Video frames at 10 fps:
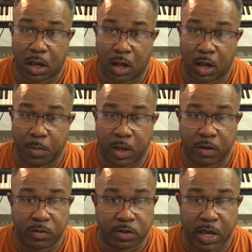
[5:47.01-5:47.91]
And
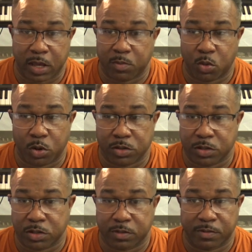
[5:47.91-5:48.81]
if you're taking
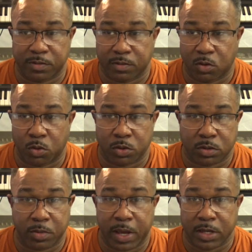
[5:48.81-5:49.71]
portraits or
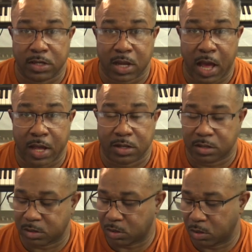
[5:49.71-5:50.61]
some
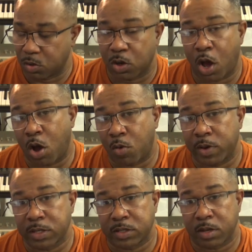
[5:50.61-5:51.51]
headshots, you can
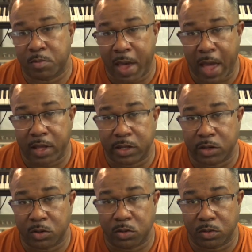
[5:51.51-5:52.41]
always get back a
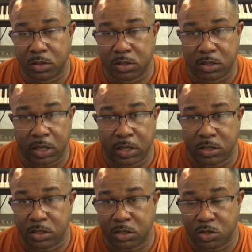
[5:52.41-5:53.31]
little. This thing
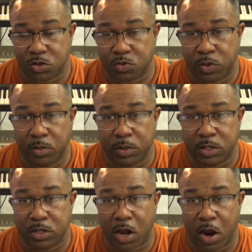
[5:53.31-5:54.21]
is
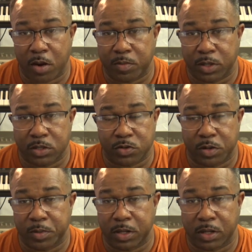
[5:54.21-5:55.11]
extremely sharp,
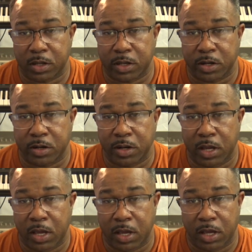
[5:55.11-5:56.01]
extremely clear.
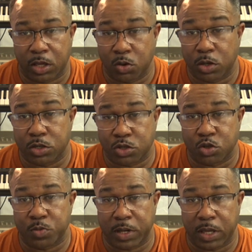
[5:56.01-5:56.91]
You can
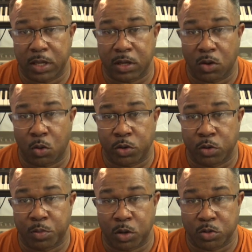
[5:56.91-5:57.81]
zoom it in on
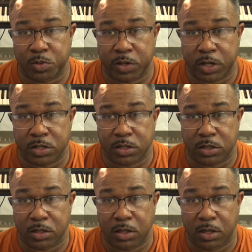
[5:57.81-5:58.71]
your post-production.